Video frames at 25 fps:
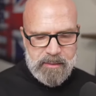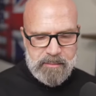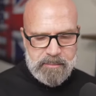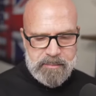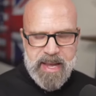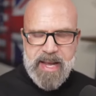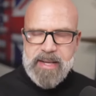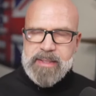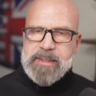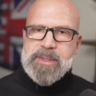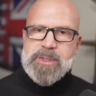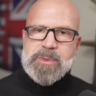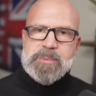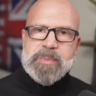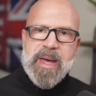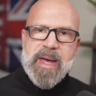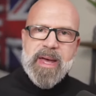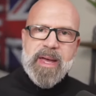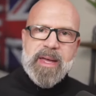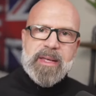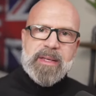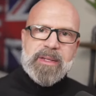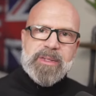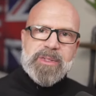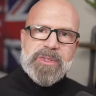Packed his
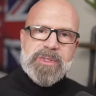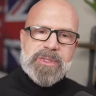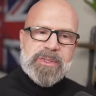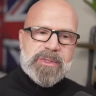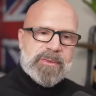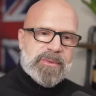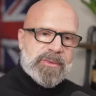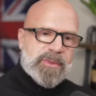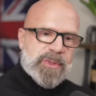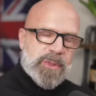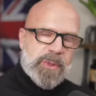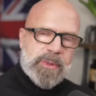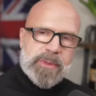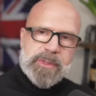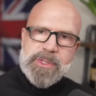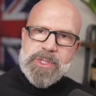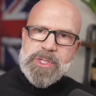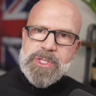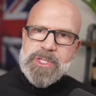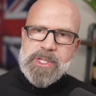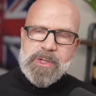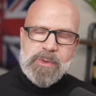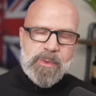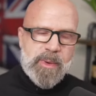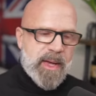bags, sold his
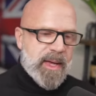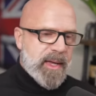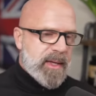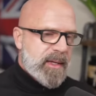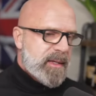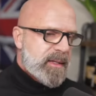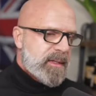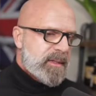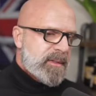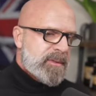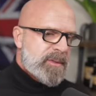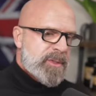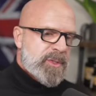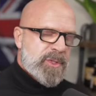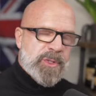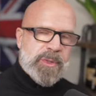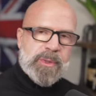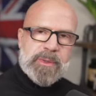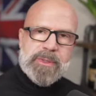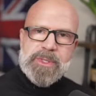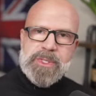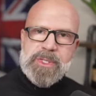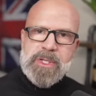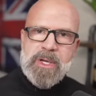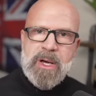G Wagon,
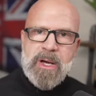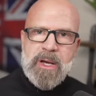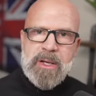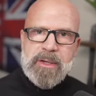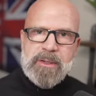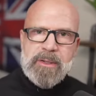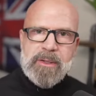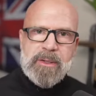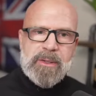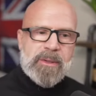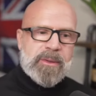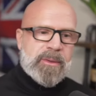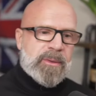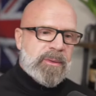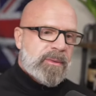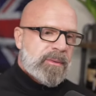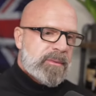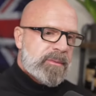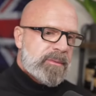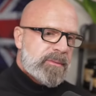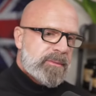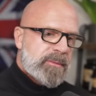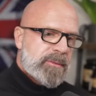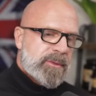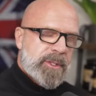sold his condo,
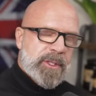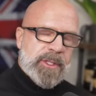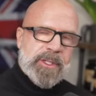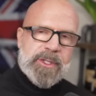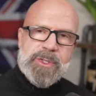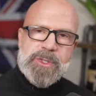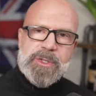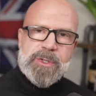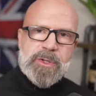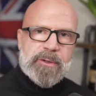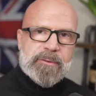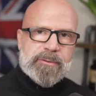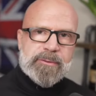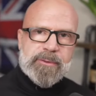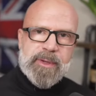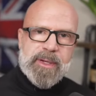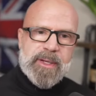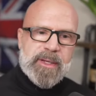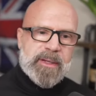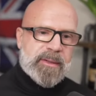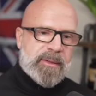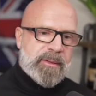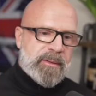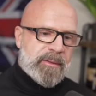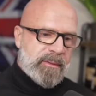took his
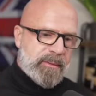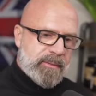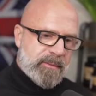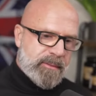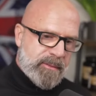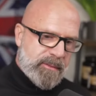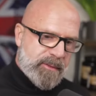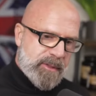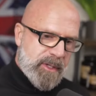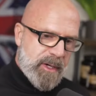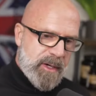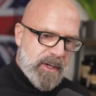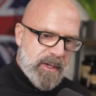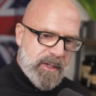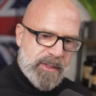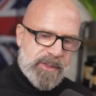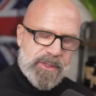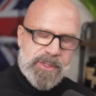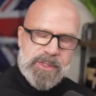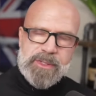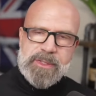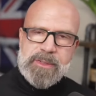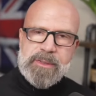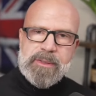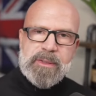girlfriend,
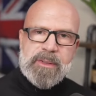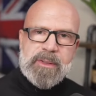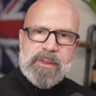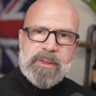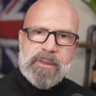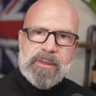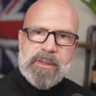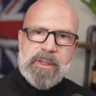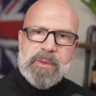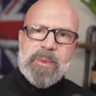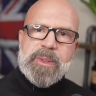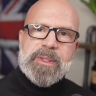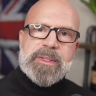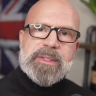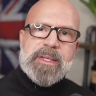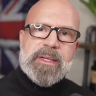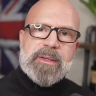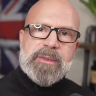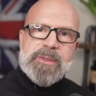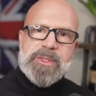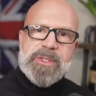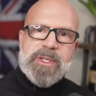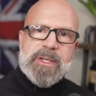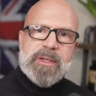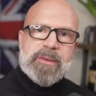dogs. They went
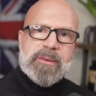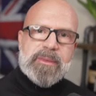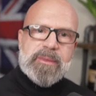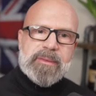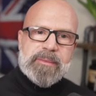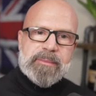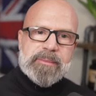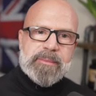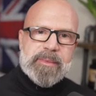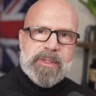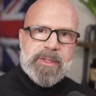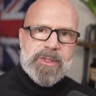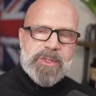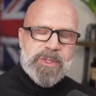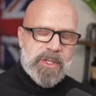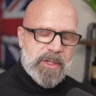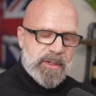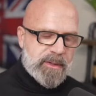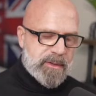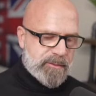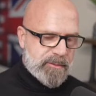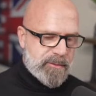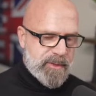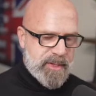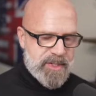down south and they
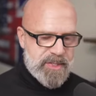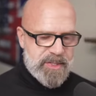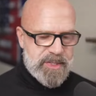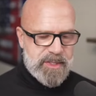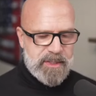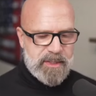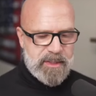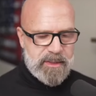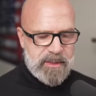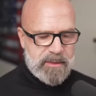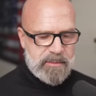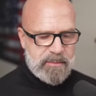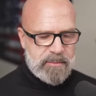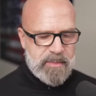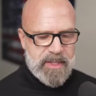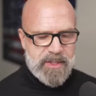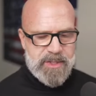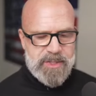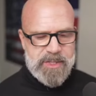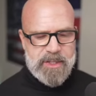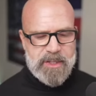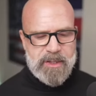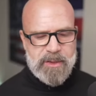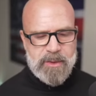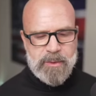started investing in
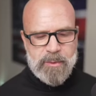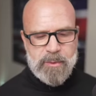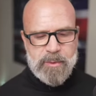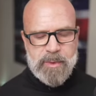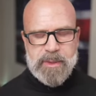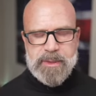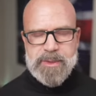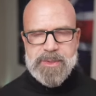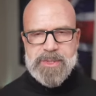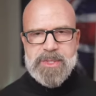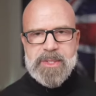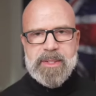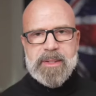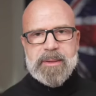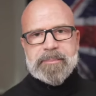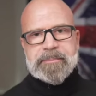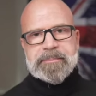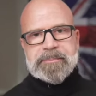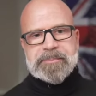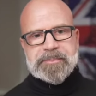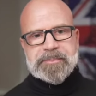Mexican real estate.